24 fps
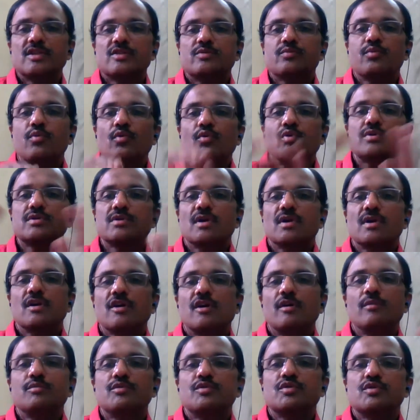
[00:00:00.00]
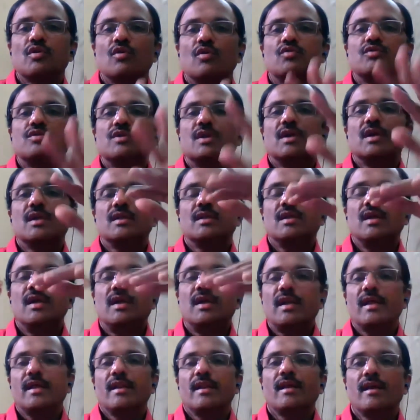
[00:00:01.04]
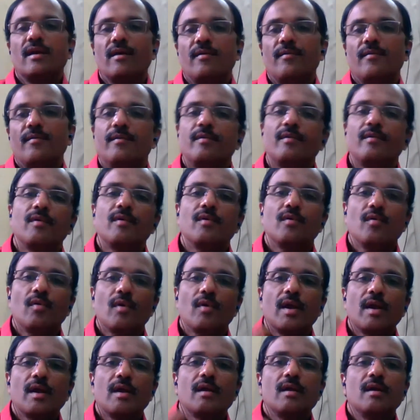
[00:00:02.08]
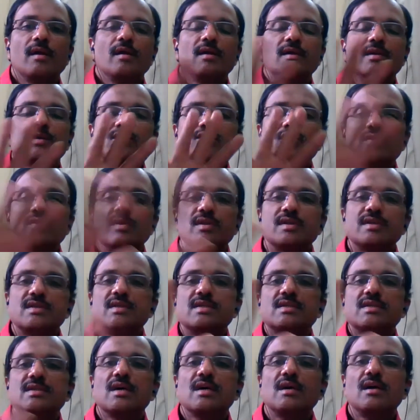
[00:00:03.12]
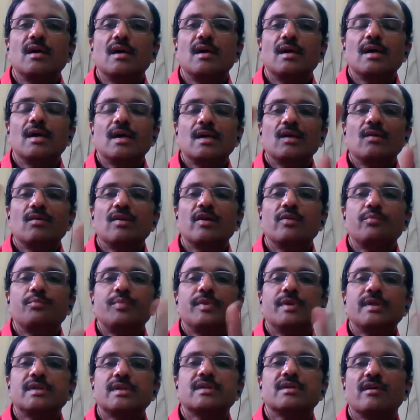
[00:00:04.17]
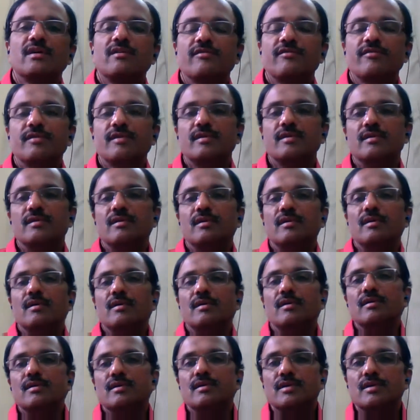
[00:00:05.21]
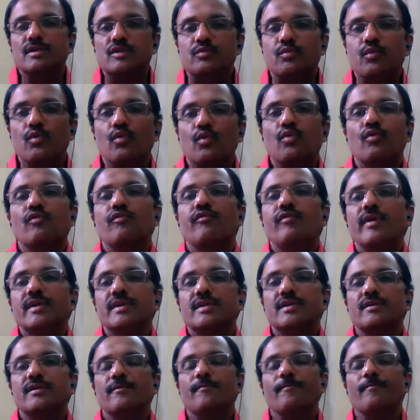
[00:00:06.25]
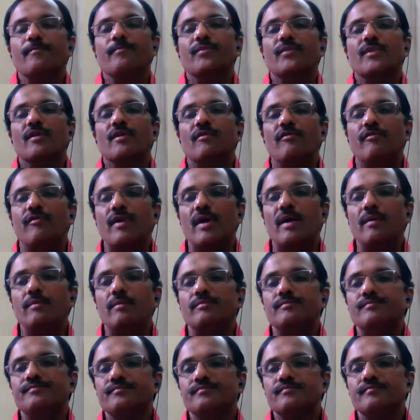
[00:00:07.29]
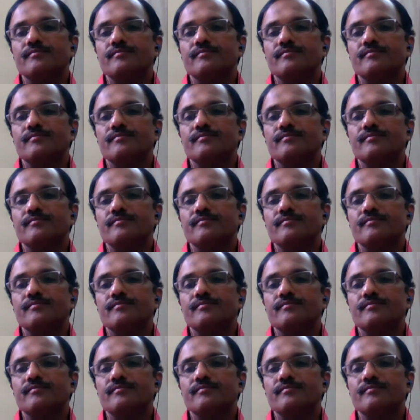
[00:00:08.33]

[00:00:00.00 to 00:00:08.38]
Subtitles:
the spores are comes to outside in that area. Okay, so this is the development of an sporophyte from